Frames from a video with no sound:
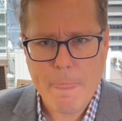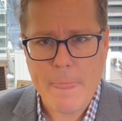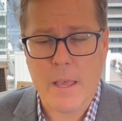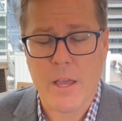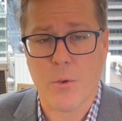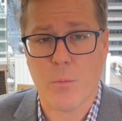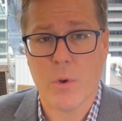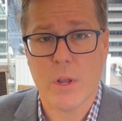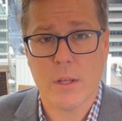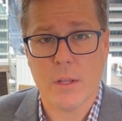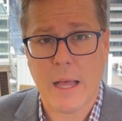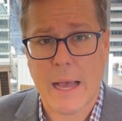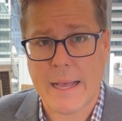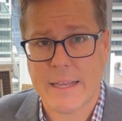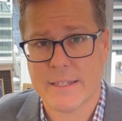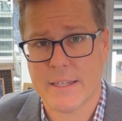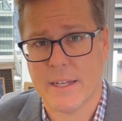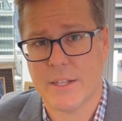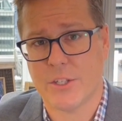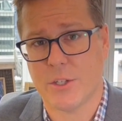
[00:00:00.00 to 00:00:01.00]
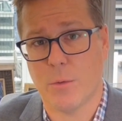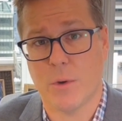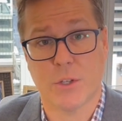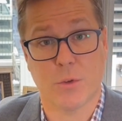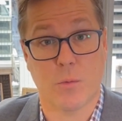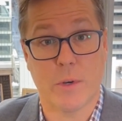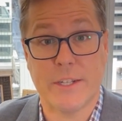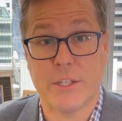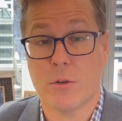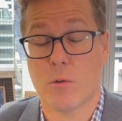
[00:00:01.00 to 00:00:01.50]
In real assets, U.S.
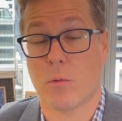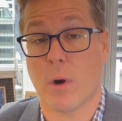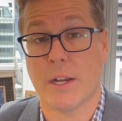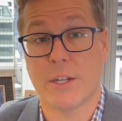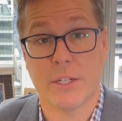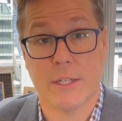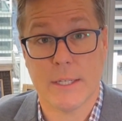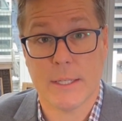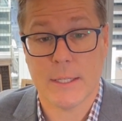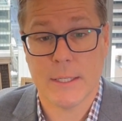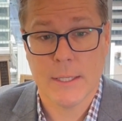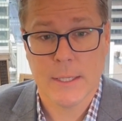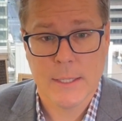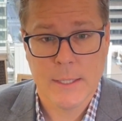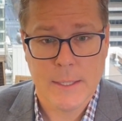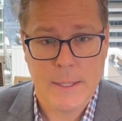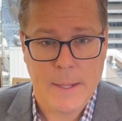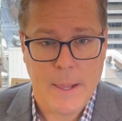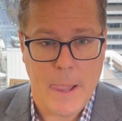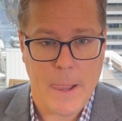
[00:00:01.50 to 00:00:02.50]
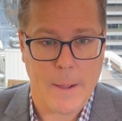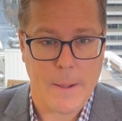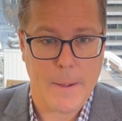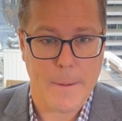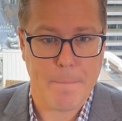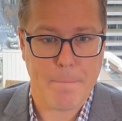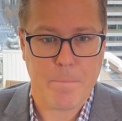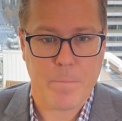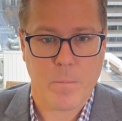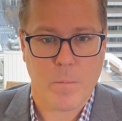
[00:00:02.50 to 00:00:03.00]
REITs crushed it.
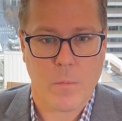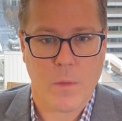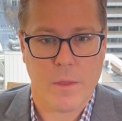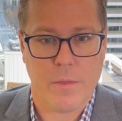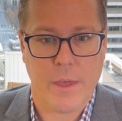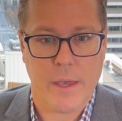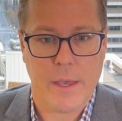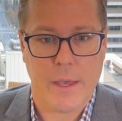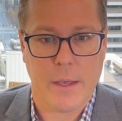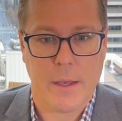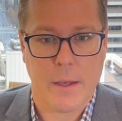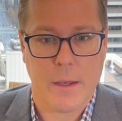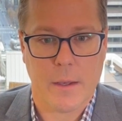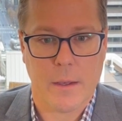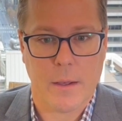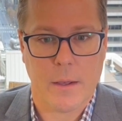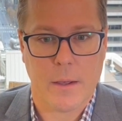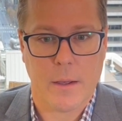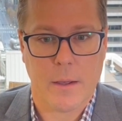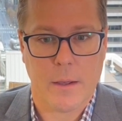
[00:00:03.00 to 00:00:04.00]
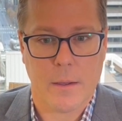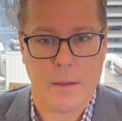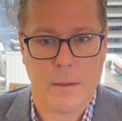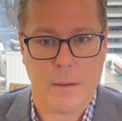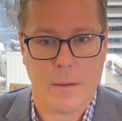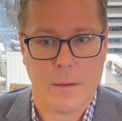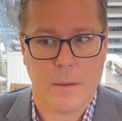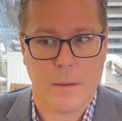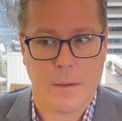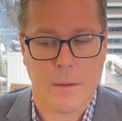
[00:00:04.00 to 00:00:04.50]
Um, they uh, uh,
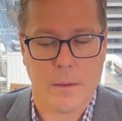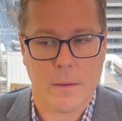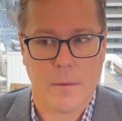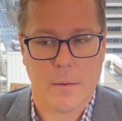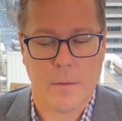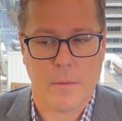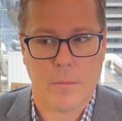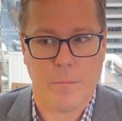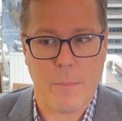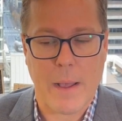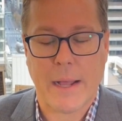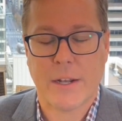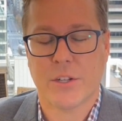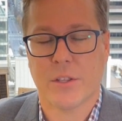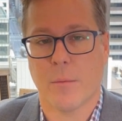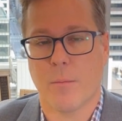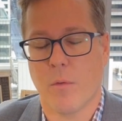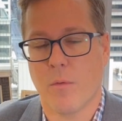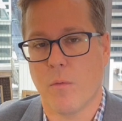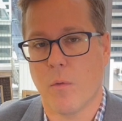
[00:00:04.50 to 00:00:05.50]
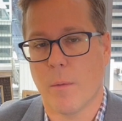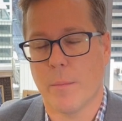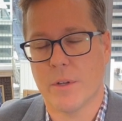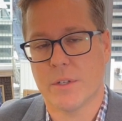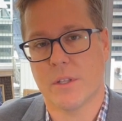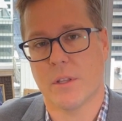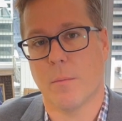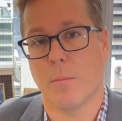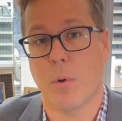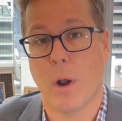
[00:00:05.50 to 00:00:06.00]
uh, match the performance
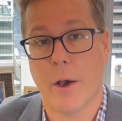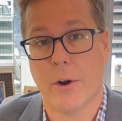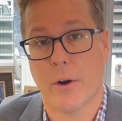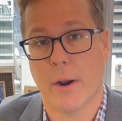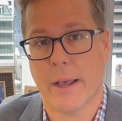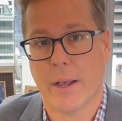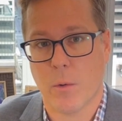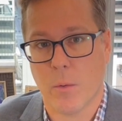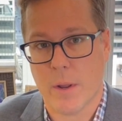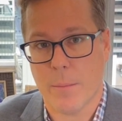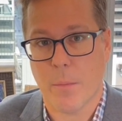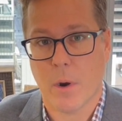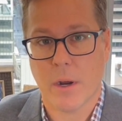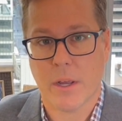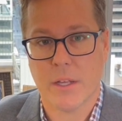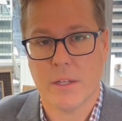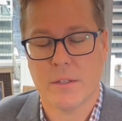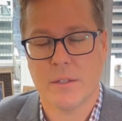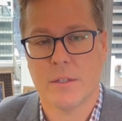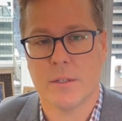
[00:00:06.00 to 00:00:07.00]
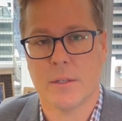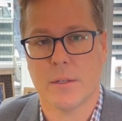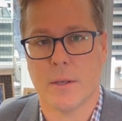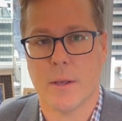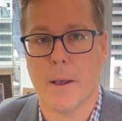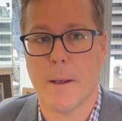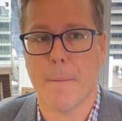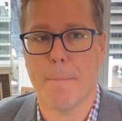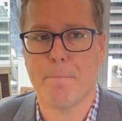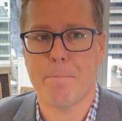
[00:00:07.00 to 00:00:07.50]
of the broader equity markets.
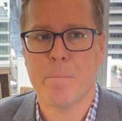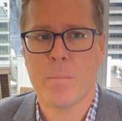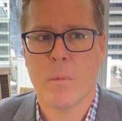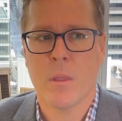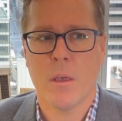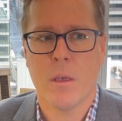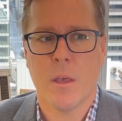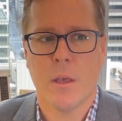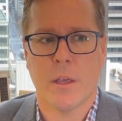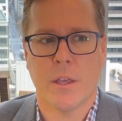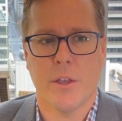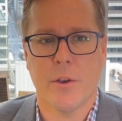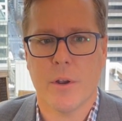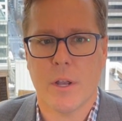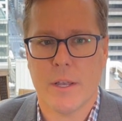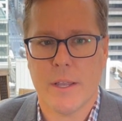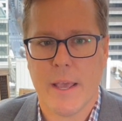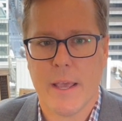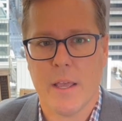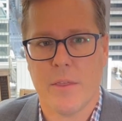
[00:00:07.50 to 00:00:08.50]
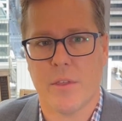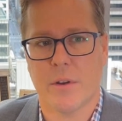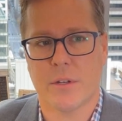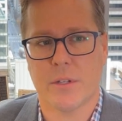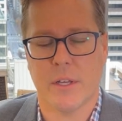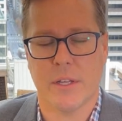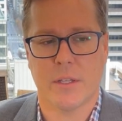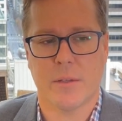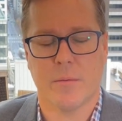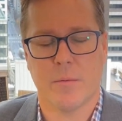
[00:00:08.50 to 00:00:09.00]
Um, year to date, there's
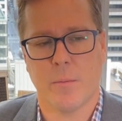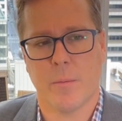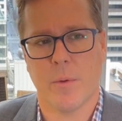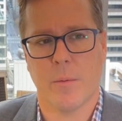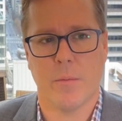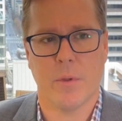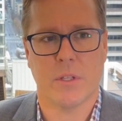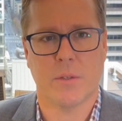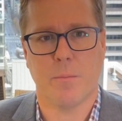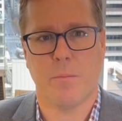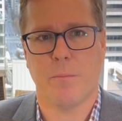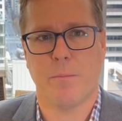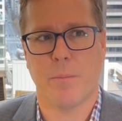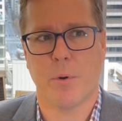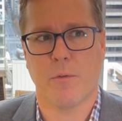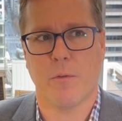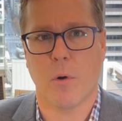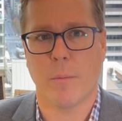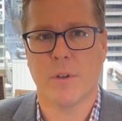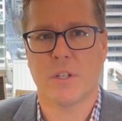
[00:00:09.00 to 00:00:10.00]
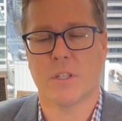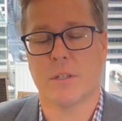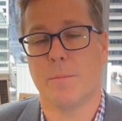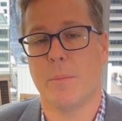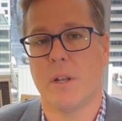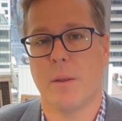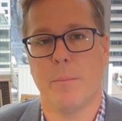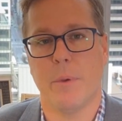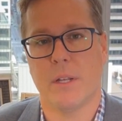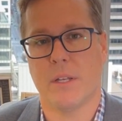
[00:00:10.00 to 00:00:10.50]
its, its performance has
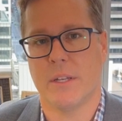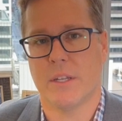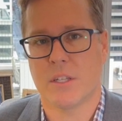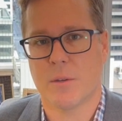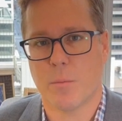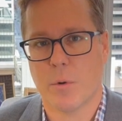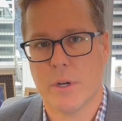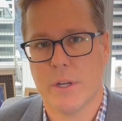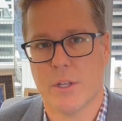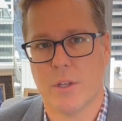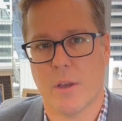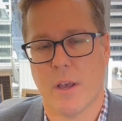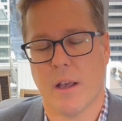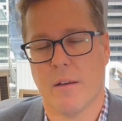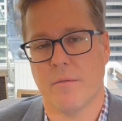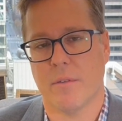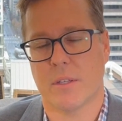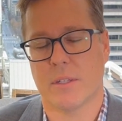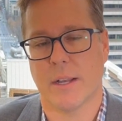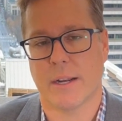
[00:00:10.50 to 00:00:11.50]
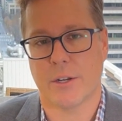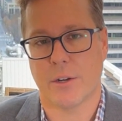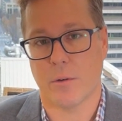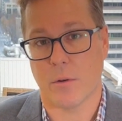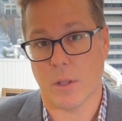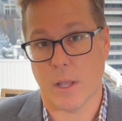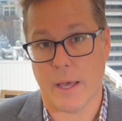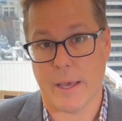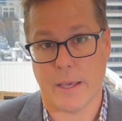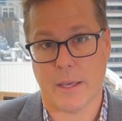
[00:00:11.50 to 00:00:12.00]
been a bit disparate. You have a sector
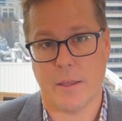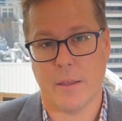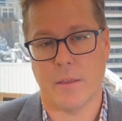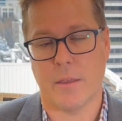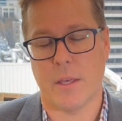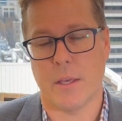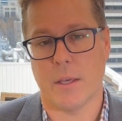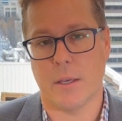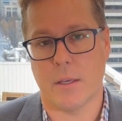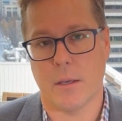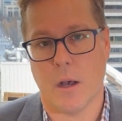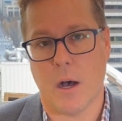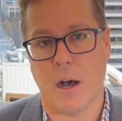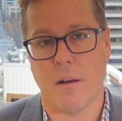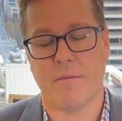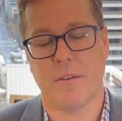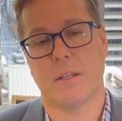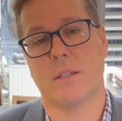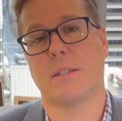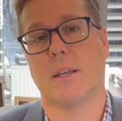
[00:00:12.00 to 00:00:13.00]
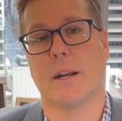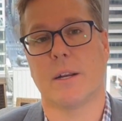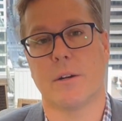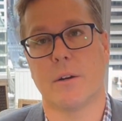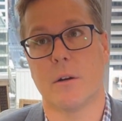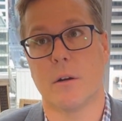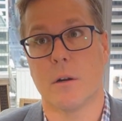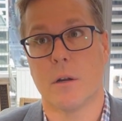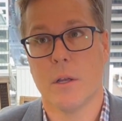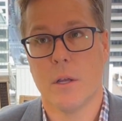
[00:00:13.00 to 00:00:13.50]
like the office
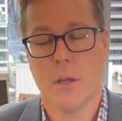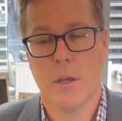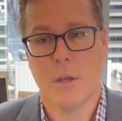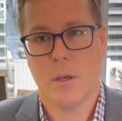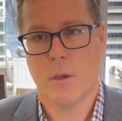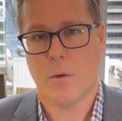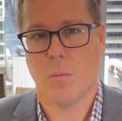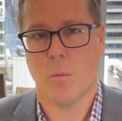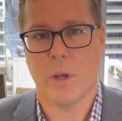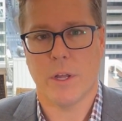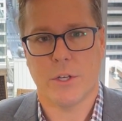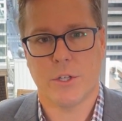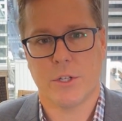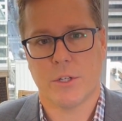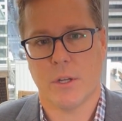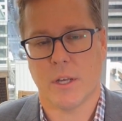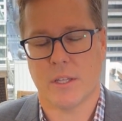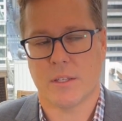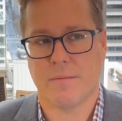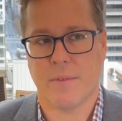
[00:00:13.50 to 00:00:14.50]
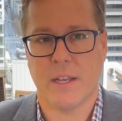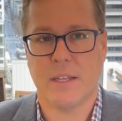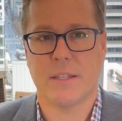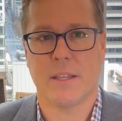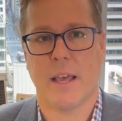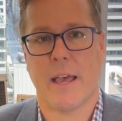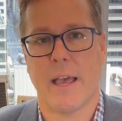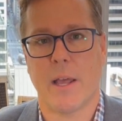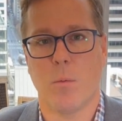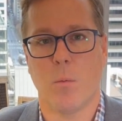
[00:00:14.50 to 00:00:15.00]
sector, which has faced
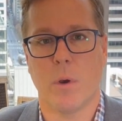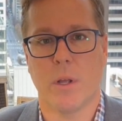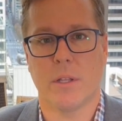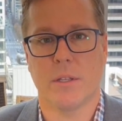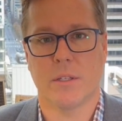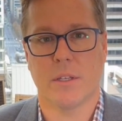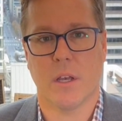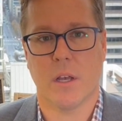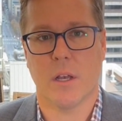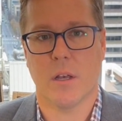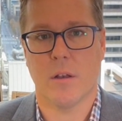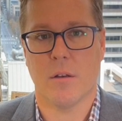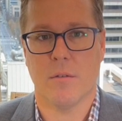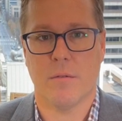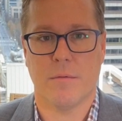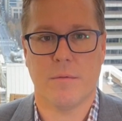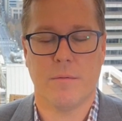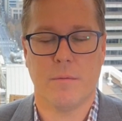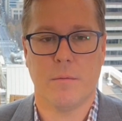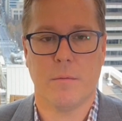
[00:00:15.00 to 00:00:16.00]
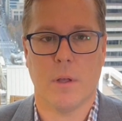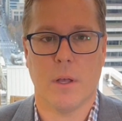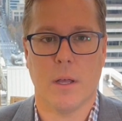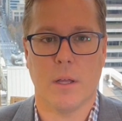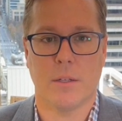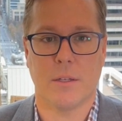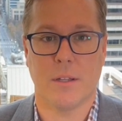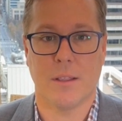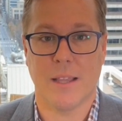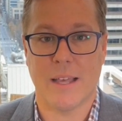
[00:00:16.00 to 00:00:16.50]
the headwinds of uh,
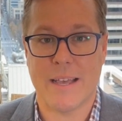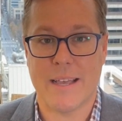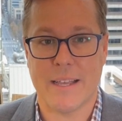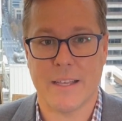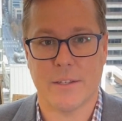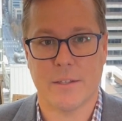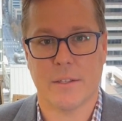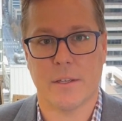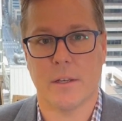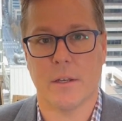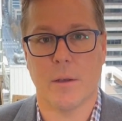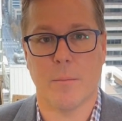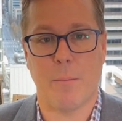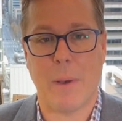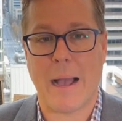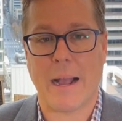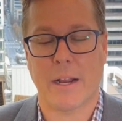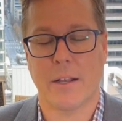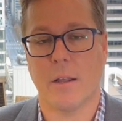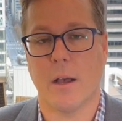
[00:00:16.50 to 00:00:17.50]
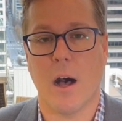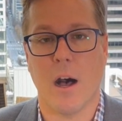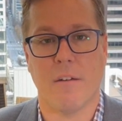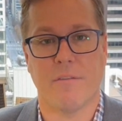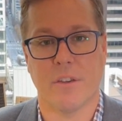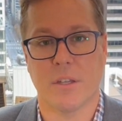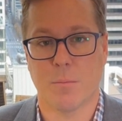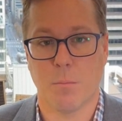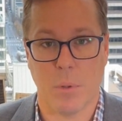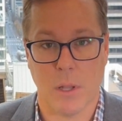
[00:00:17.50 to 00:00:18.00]
delays to back to
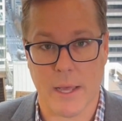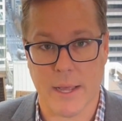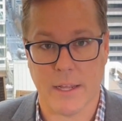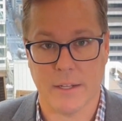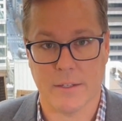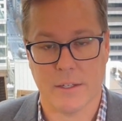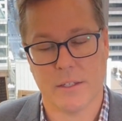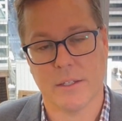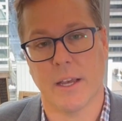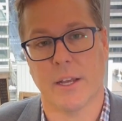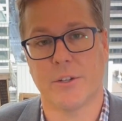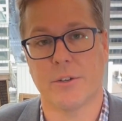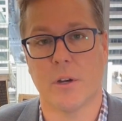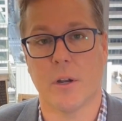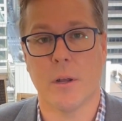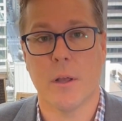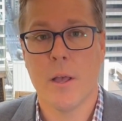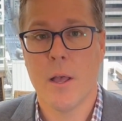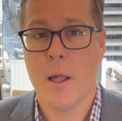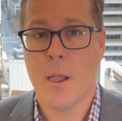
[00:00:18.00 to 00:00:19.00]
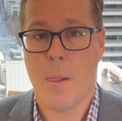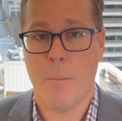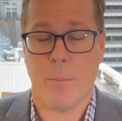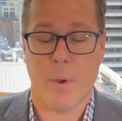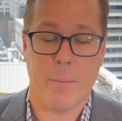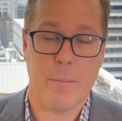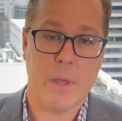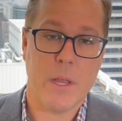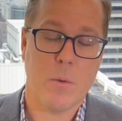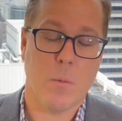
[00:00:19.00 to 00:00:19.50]
office plans, etc.
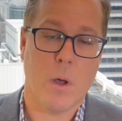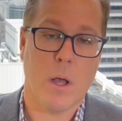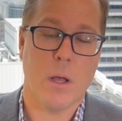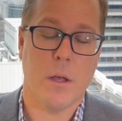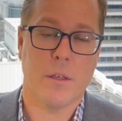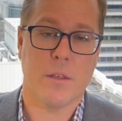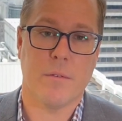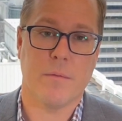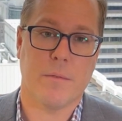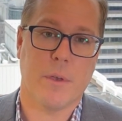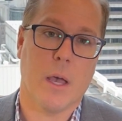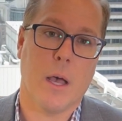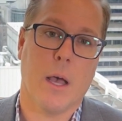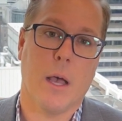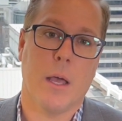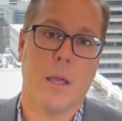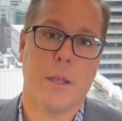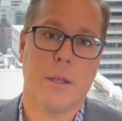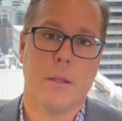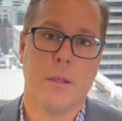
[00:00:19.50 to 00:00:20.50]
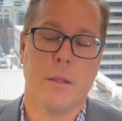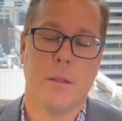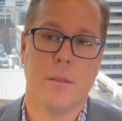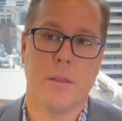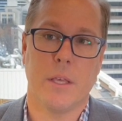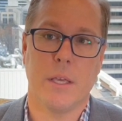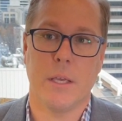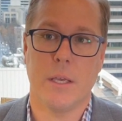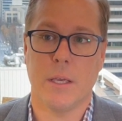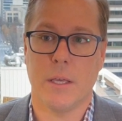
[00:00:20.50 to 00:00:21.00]
But meanwhile, you've got
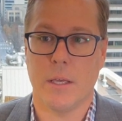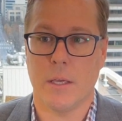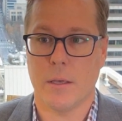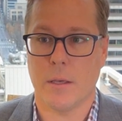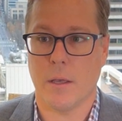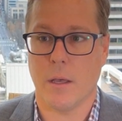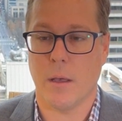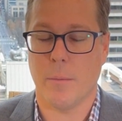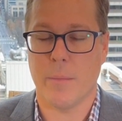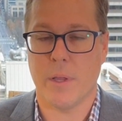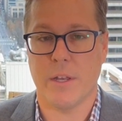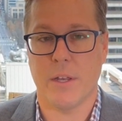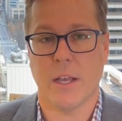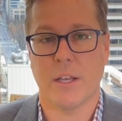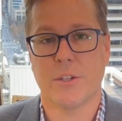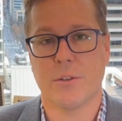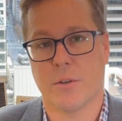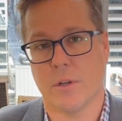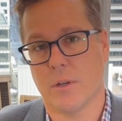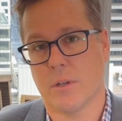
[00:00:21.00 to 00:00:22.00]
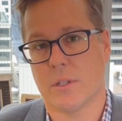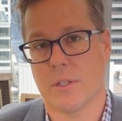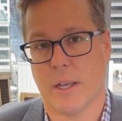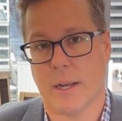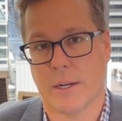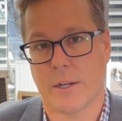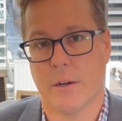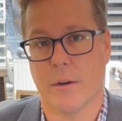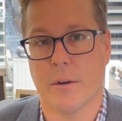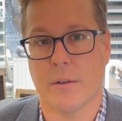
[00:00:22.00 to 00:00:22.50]
the um, industrial
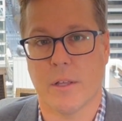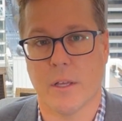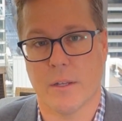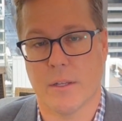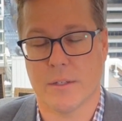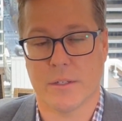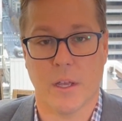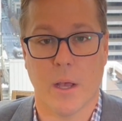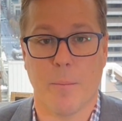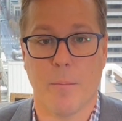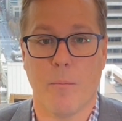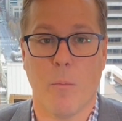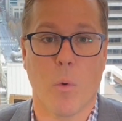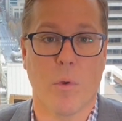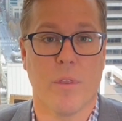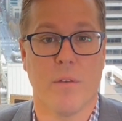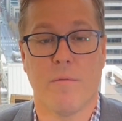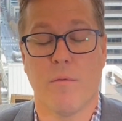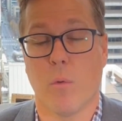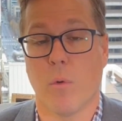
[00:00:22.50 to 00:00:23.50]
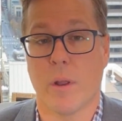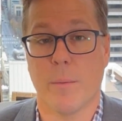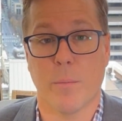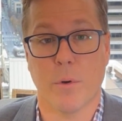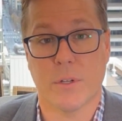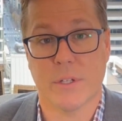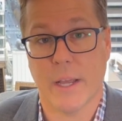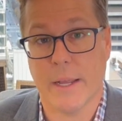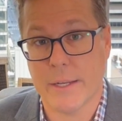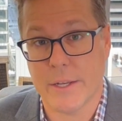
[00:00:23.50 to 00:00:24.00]
sector that is up more than
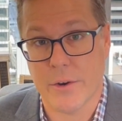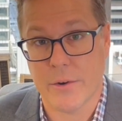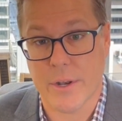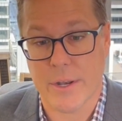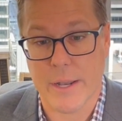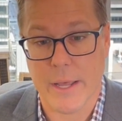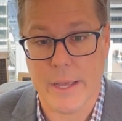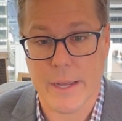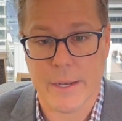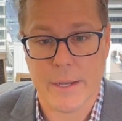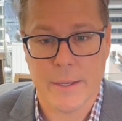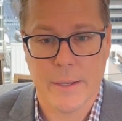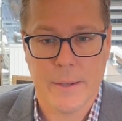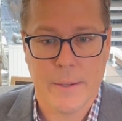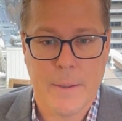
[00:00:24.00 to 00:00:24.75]
40% year to date.